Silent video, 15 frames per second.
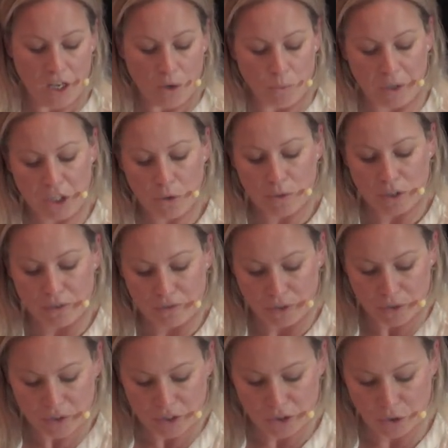When you are
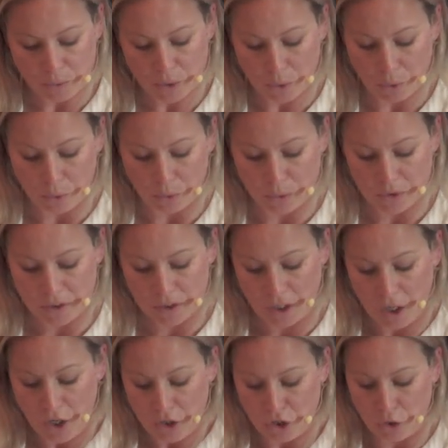devoted to a cause,
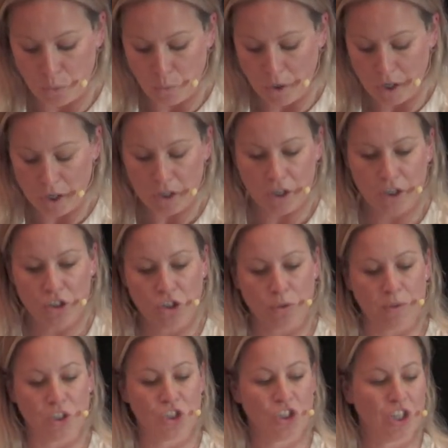you work to
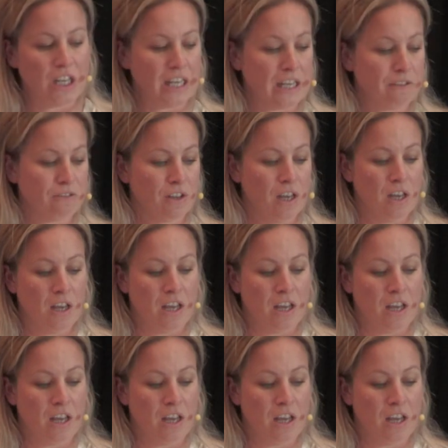achieve